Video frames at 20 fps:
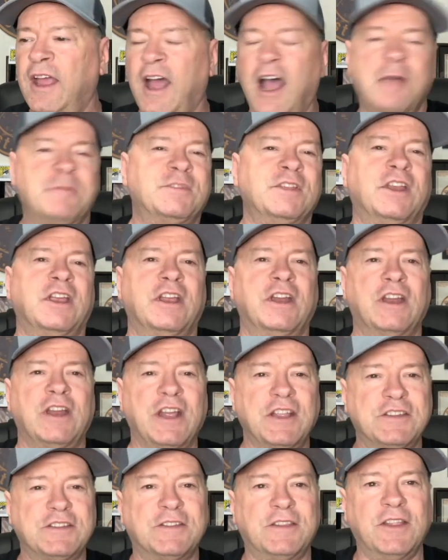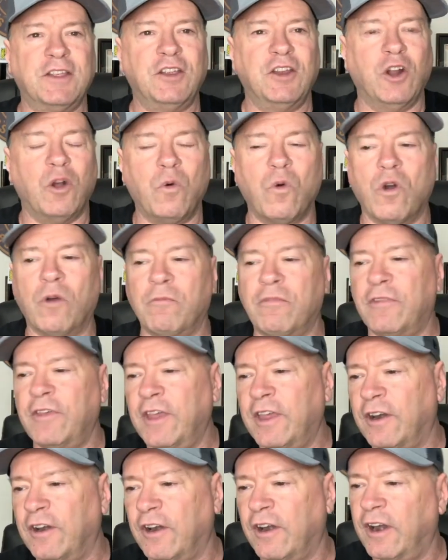I'm sitting in a nice, you know, warm
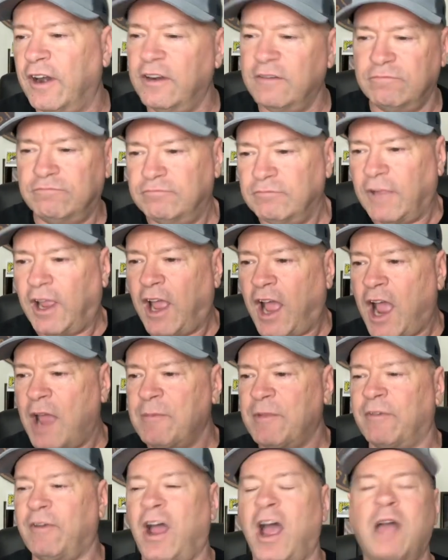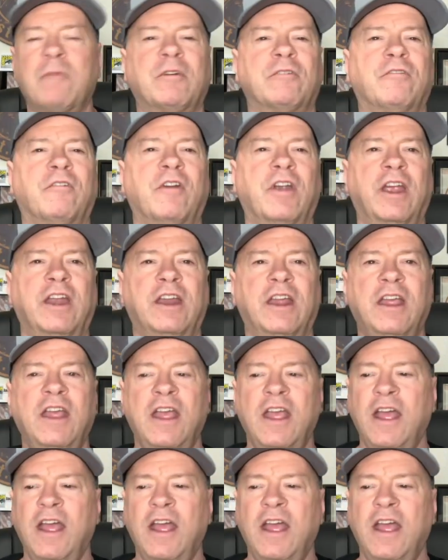theater and I'm, I'm afraid.